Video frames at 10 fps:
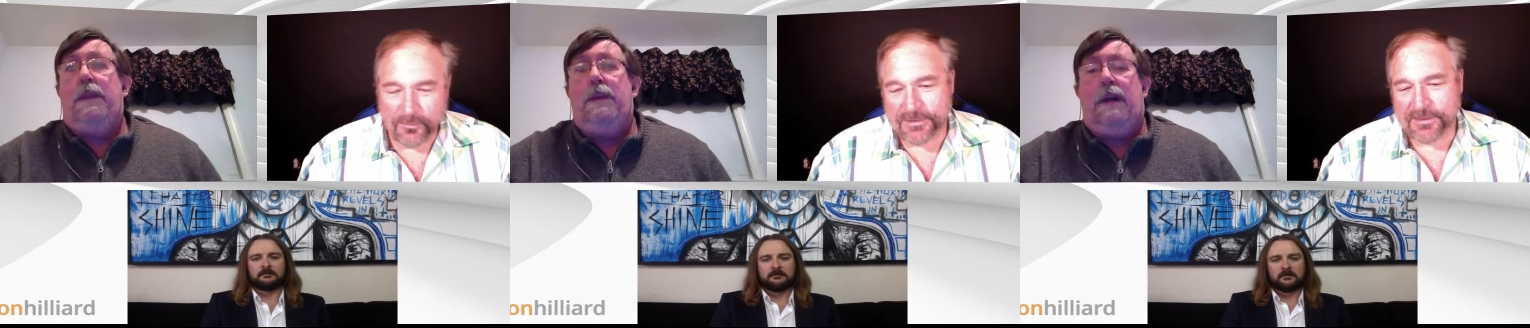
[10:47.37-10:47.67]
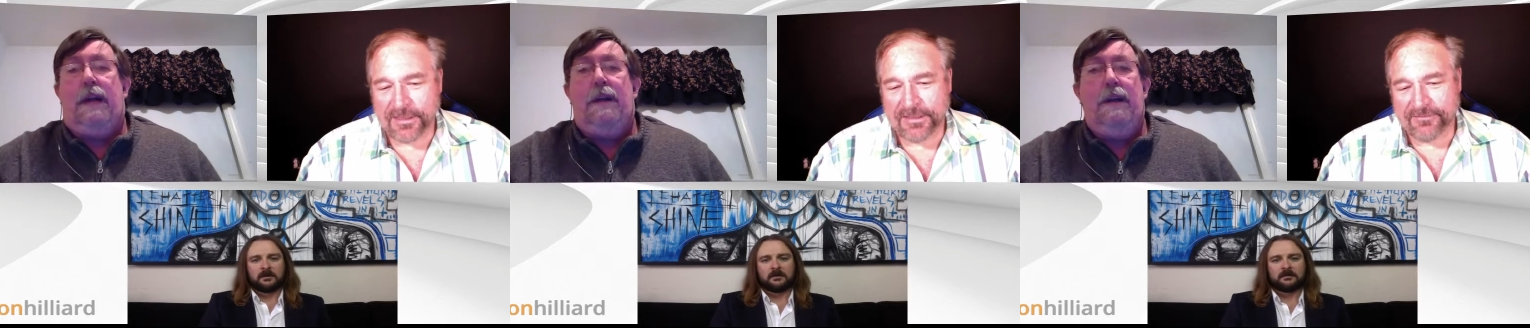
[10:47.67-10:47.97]
Speaker 1: So,
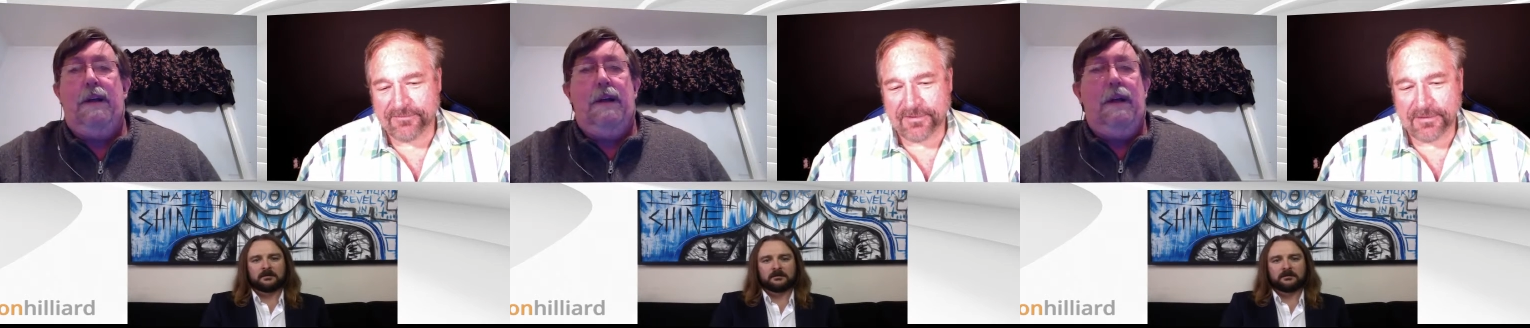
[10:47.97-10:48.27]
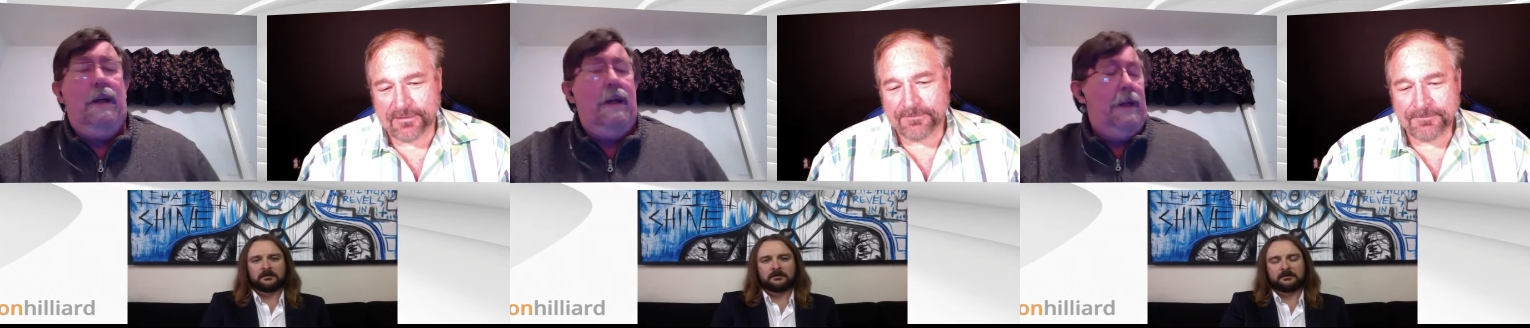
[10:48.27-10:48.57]
what's kind
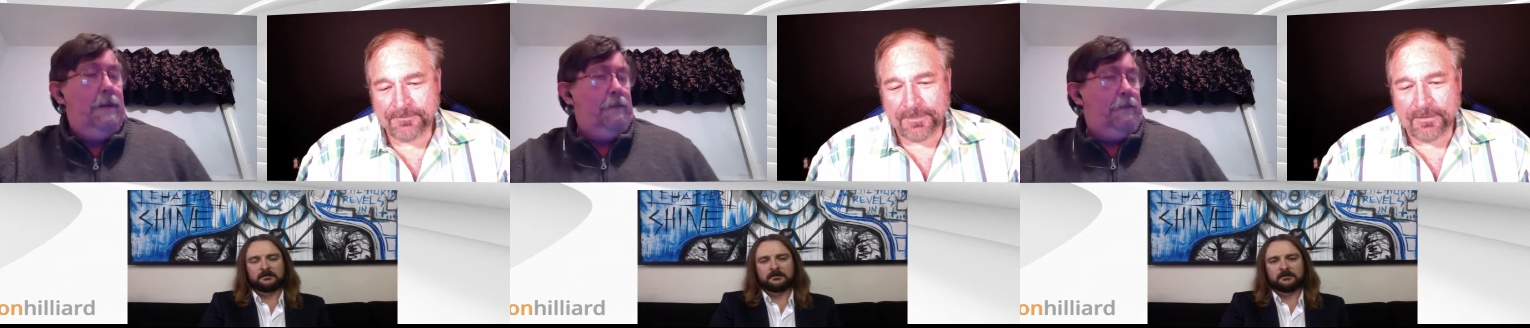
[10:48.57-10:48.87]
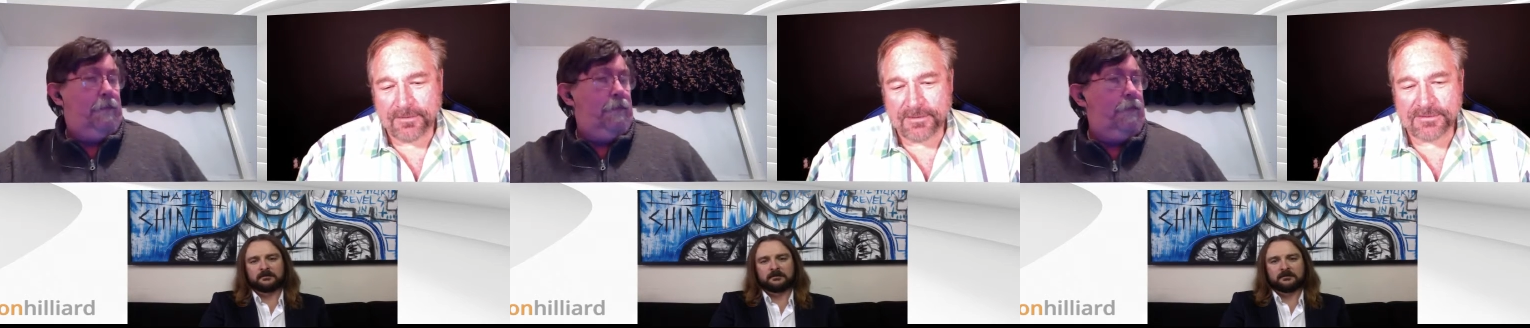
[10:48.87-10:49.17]
of the
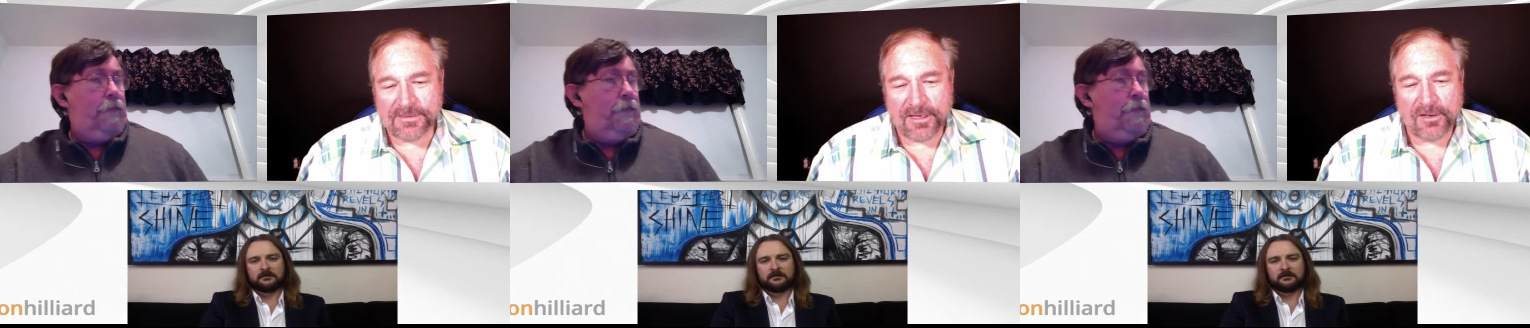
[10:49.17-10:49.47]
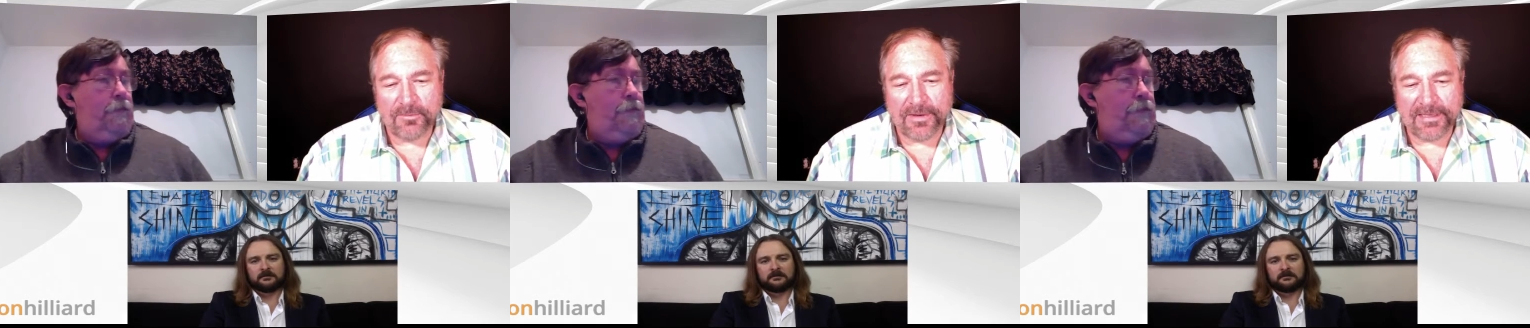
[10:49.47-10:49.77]
the
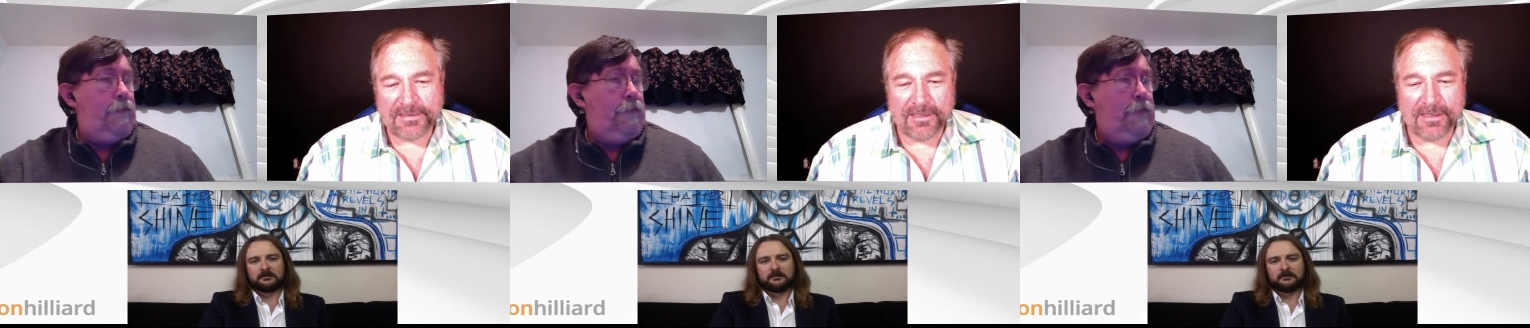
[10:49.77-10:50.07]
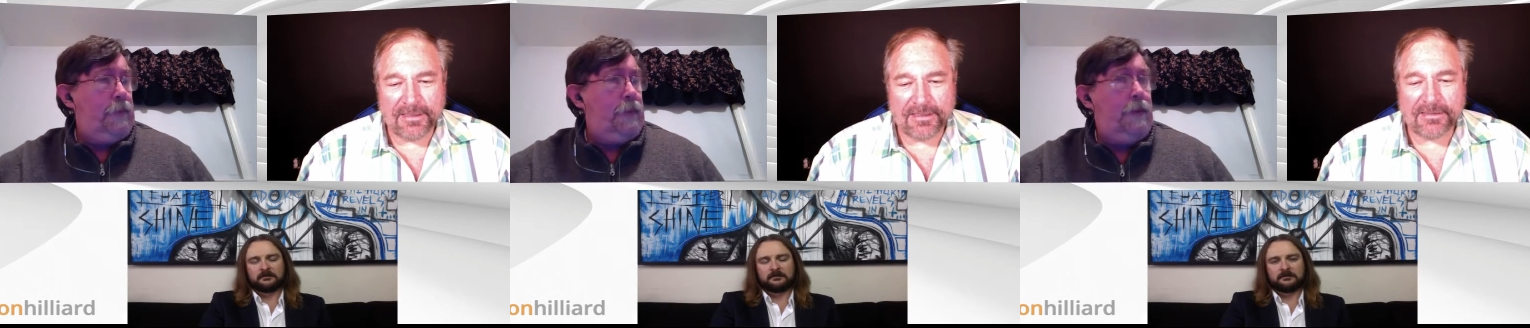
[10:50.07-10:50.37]

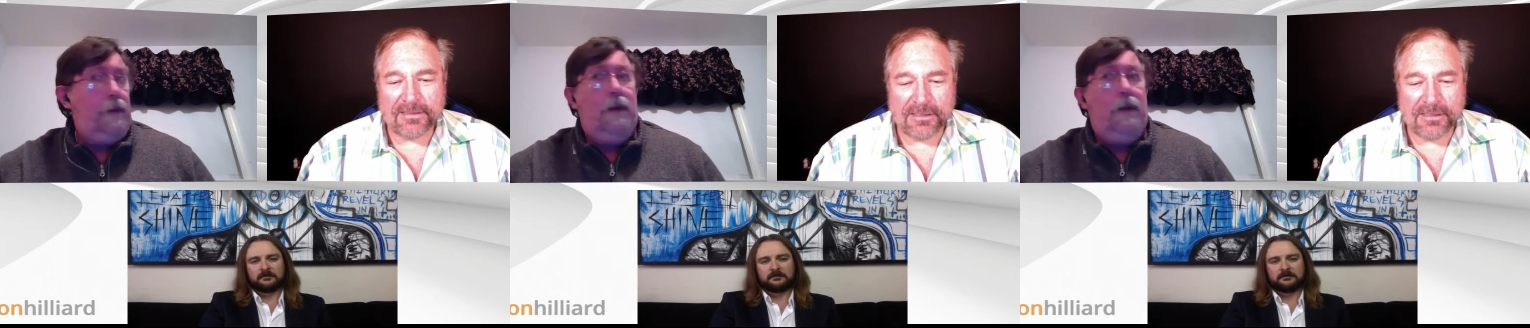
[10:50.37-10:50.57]
scuttlebutt uh,